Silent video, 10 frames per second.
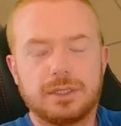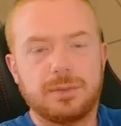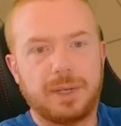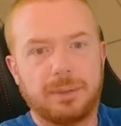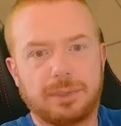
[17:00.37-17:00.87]

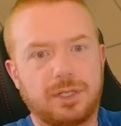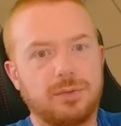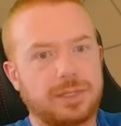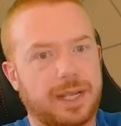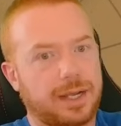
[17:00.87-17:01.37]
to be able to
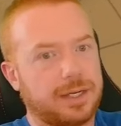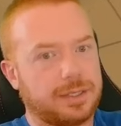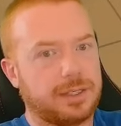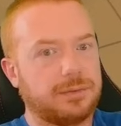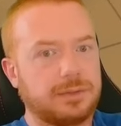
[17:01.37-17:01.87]
use that kind
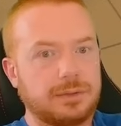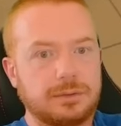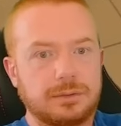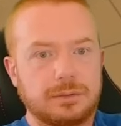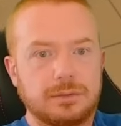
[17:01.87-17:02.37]
of stuff.
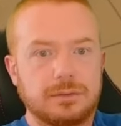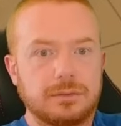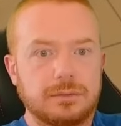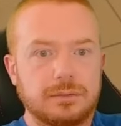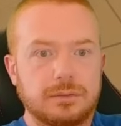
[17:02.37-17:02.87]

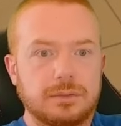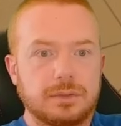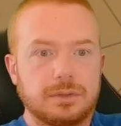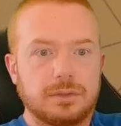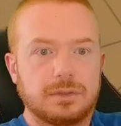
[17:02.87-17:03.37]

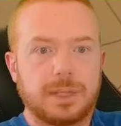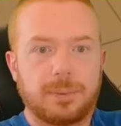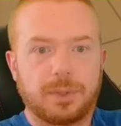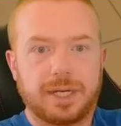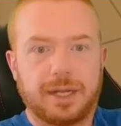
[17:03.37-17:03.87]
What's
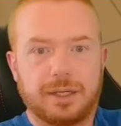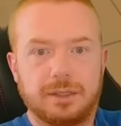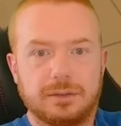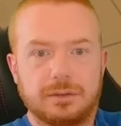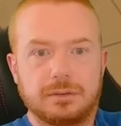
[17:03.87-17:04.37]
up,
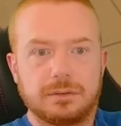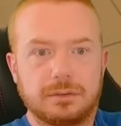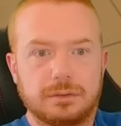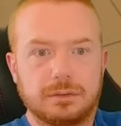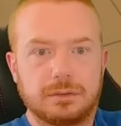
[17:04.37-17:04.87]
Ortega?
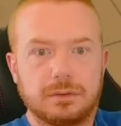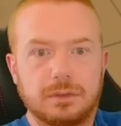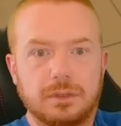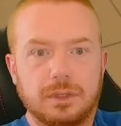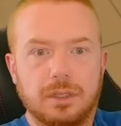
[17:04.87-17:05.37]

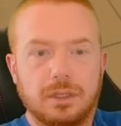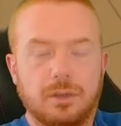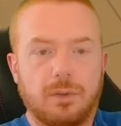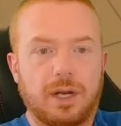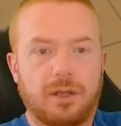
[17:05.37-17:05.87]

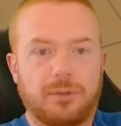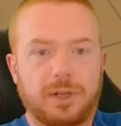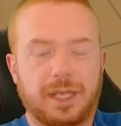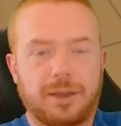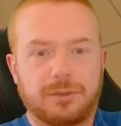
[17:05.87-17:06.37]
Why do I
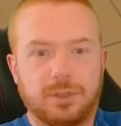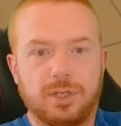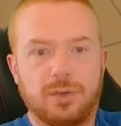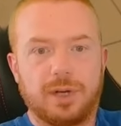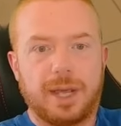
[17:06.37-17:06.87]
feel like I've
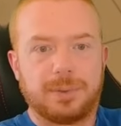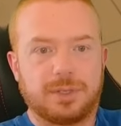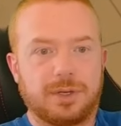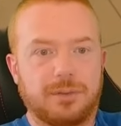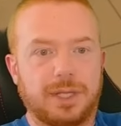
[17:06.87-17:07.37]
tuned into an
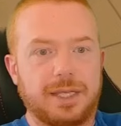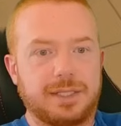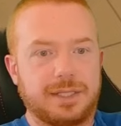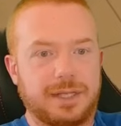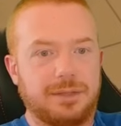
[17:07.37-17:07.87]
episode of
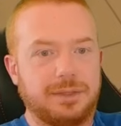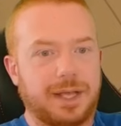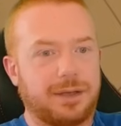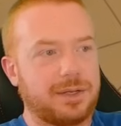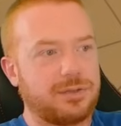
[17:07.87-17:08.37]
Lazy Town?
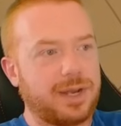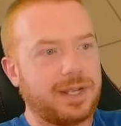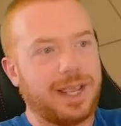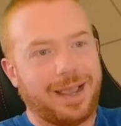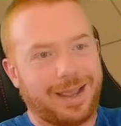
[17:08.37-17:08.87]

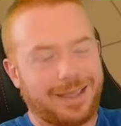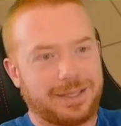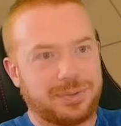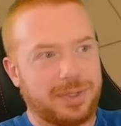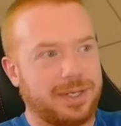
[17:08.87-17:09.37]
Alcadrag? Yeah, yeah.
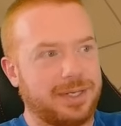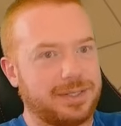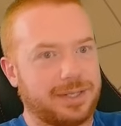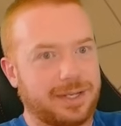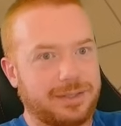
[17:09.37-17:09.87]
This one
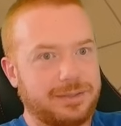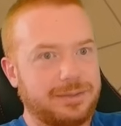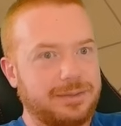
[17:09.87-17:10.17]
is uh,